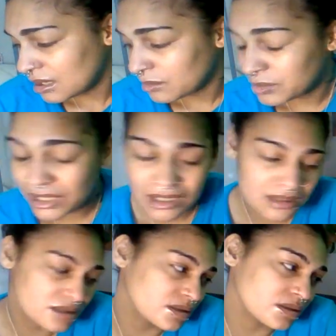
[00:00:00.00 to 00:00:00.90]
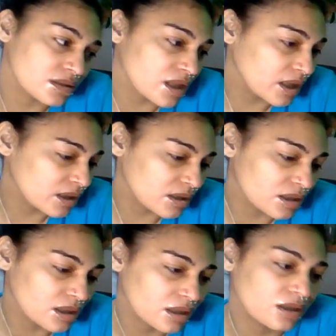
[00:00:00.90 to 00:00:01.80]
because, like,
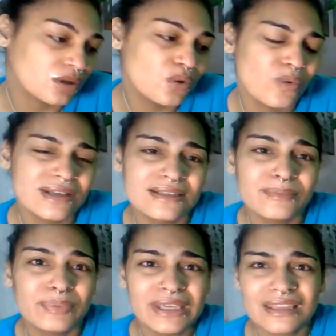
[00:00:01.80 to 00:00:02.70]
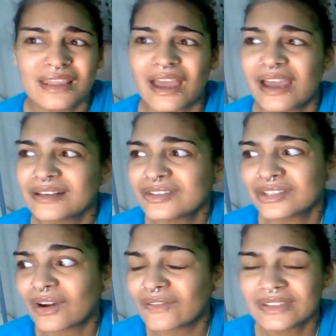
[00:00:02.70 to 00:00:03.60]
who wants to be in that energy
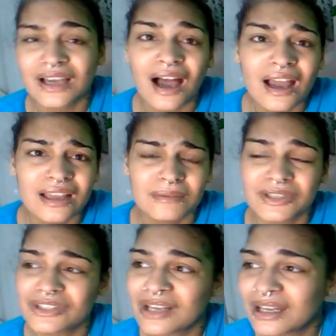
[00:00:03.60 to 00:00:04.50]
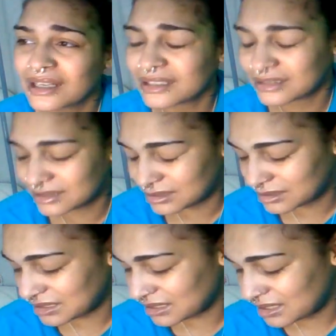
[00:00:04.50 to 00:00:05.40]
all the time? Like, you're not,
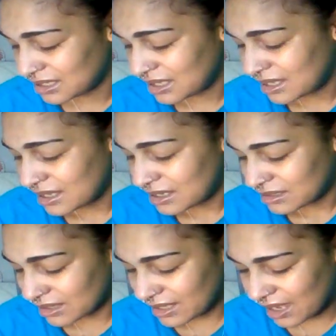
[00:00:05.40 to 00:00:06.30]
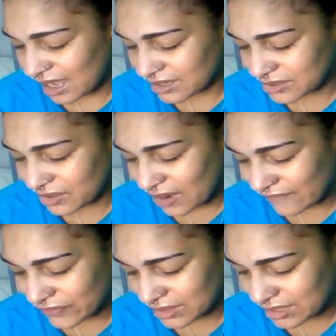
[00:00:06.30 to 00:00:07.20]
like, I don't know. I
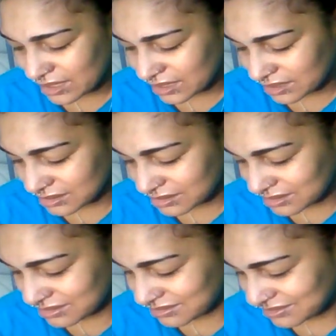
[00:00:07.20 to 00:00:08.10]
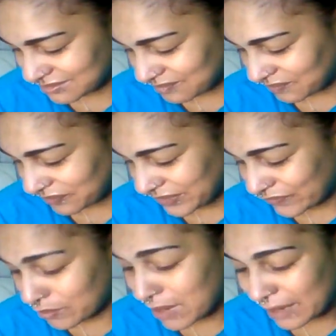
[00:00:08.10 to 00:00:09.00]
feel like,
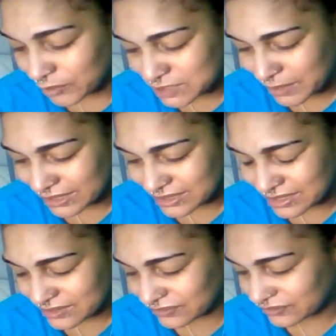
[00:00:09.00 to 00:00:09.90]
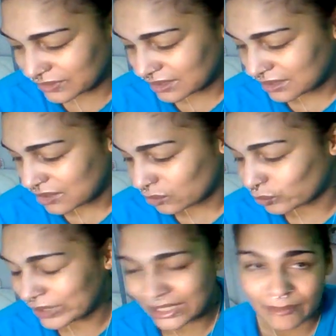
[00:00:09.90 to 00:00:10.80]
from my perspective,
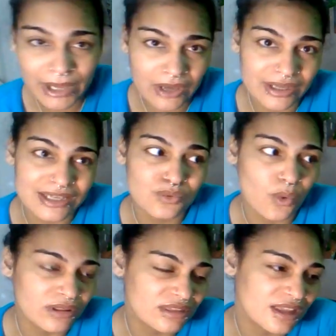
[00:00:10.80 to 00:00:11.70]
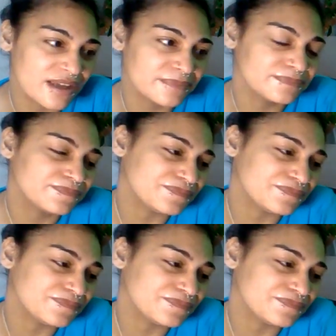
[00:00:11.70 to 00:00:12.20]
reading about it is one thing.